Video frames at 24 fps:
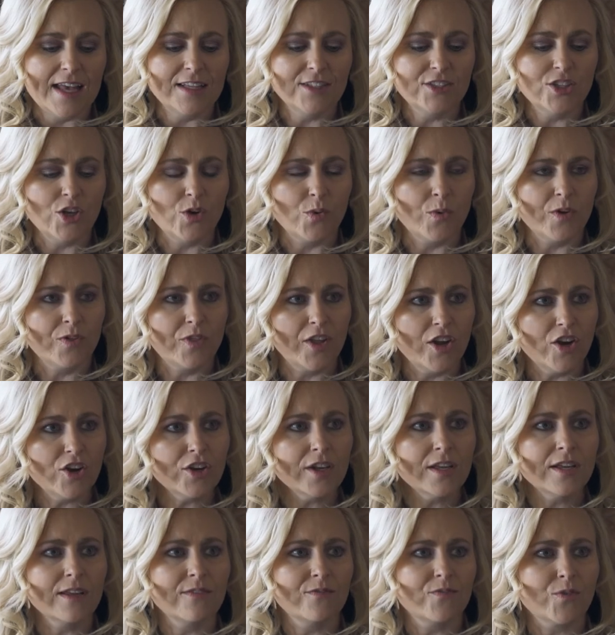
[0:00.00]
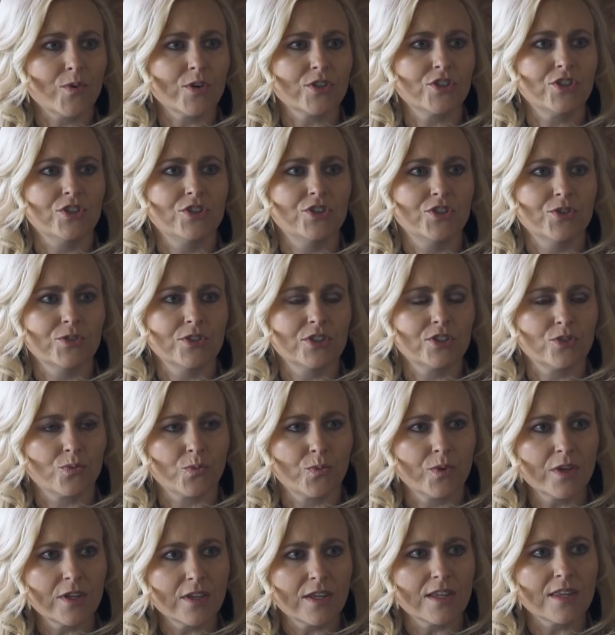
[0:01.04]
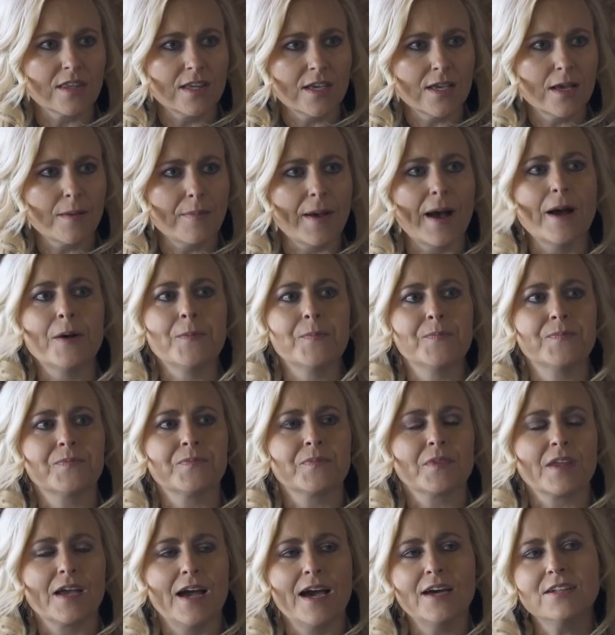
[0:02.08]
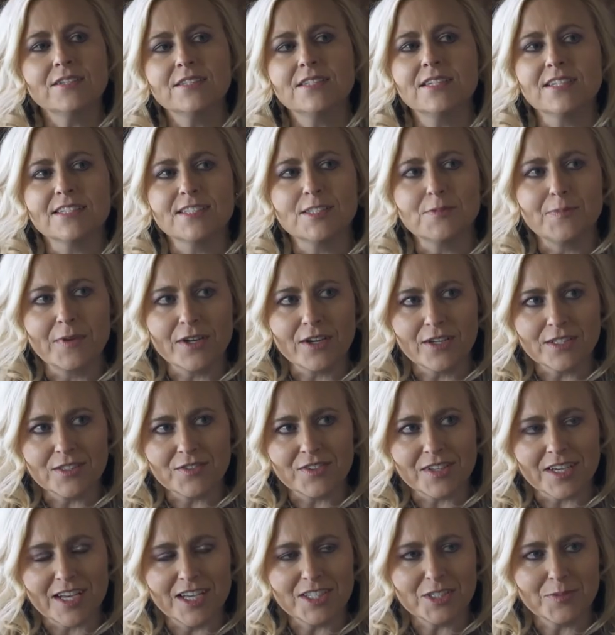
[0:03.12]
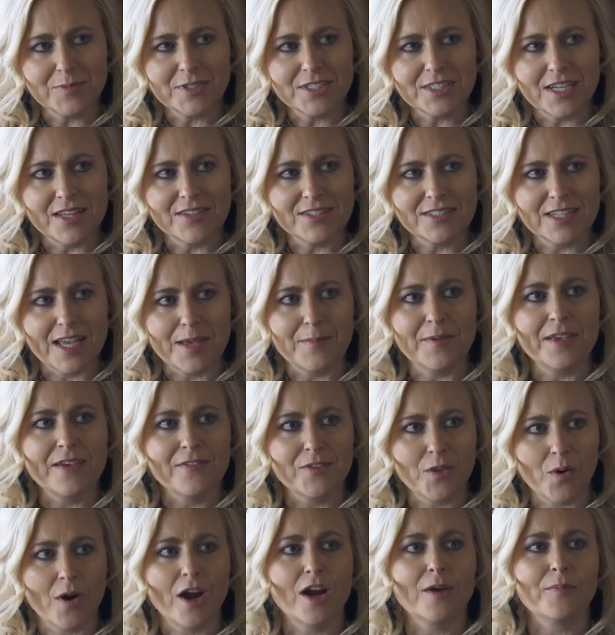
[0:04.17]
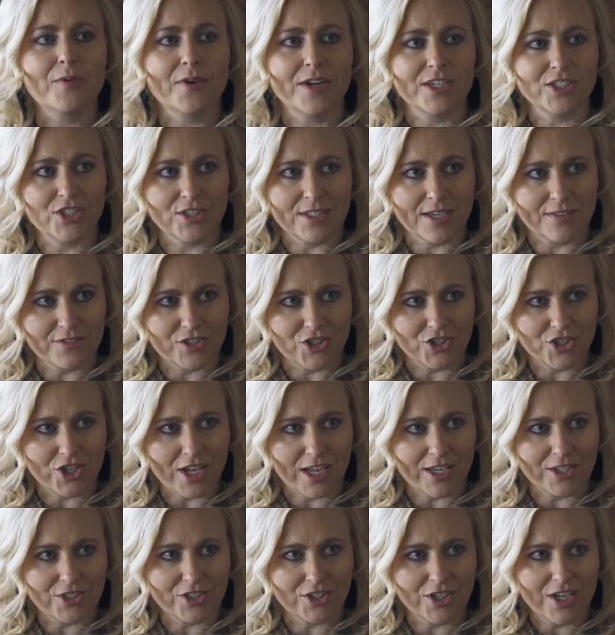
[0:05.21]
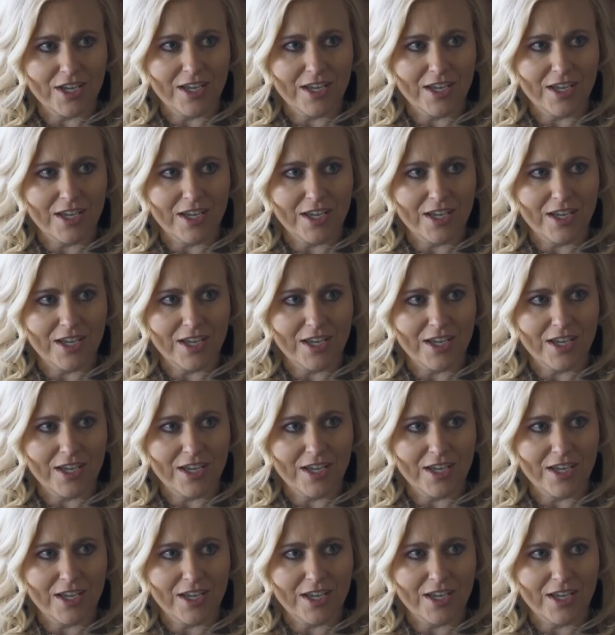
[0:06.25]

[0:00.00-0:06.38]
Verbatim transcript: and so what they're getting forced to do is to really think about how does the experience for the customer stay the same, even though our operations have to change? Yeah.